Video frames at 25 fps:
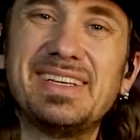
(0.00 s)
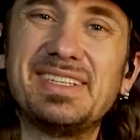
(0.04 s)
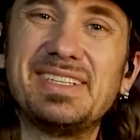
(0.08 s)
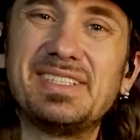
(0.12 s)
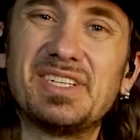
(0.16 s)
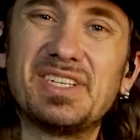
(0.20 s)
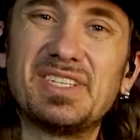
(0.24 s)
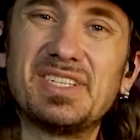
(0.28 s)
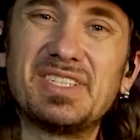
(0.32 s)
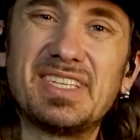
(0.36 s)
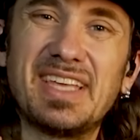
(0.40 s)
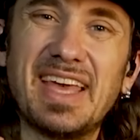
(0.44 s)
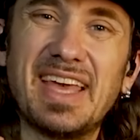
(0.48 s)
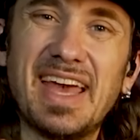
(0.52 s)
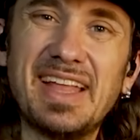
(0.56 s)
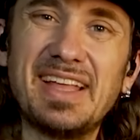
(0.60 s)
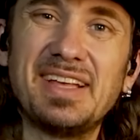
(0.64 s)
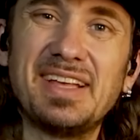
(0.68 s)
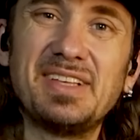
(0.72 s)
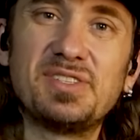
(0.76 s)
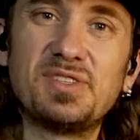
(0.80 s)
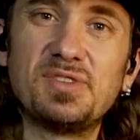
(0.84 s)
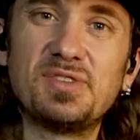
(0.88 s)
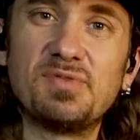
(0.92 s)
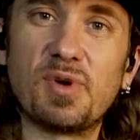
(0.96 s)
just
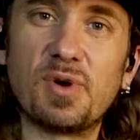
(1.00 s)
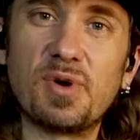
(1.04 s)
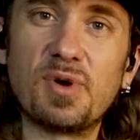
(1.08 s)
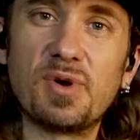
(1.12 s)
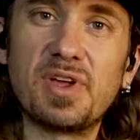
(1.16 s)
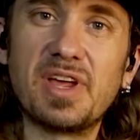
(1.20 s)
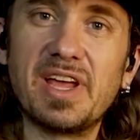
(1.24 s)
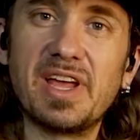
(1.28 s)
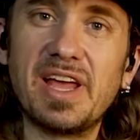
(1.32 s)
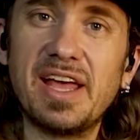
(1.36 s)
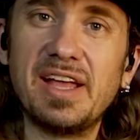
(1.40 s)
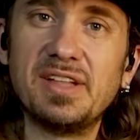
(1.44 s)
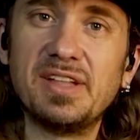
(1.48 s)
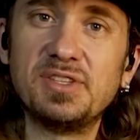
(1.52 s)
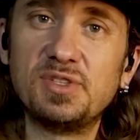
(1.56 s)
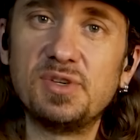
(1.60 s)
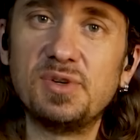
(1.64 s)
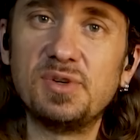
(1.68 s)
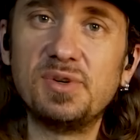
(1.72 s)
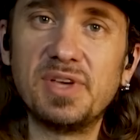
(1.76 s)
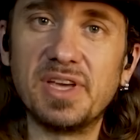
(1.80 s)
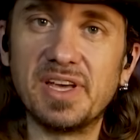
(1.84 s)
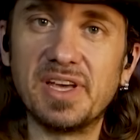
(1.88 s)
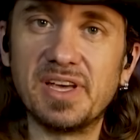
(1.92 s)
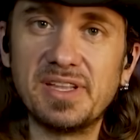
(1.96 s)
getting to work and
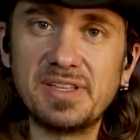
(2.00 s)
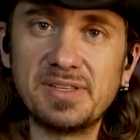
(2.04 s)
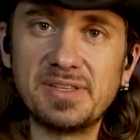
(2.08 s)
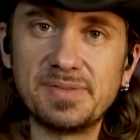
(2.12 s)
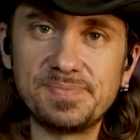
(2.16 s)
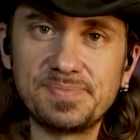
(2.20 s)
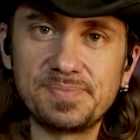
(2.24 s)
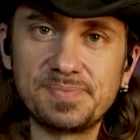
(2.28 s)
doing it.